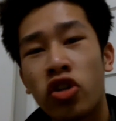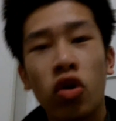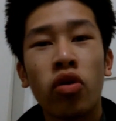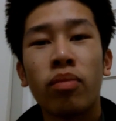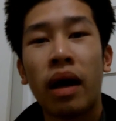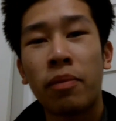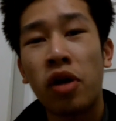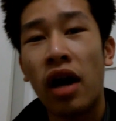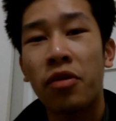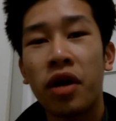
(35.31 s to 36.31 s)
show you my
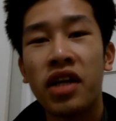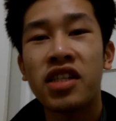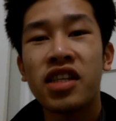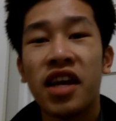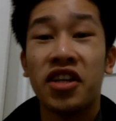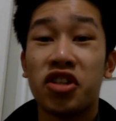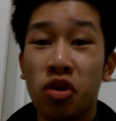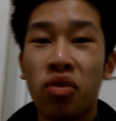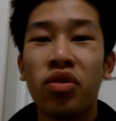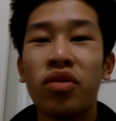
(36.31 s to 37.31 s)
progress, and
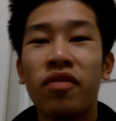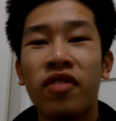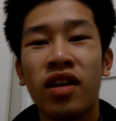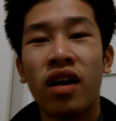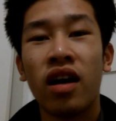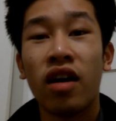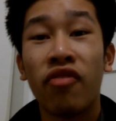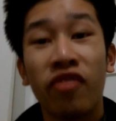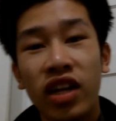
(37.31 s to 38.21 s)
show you the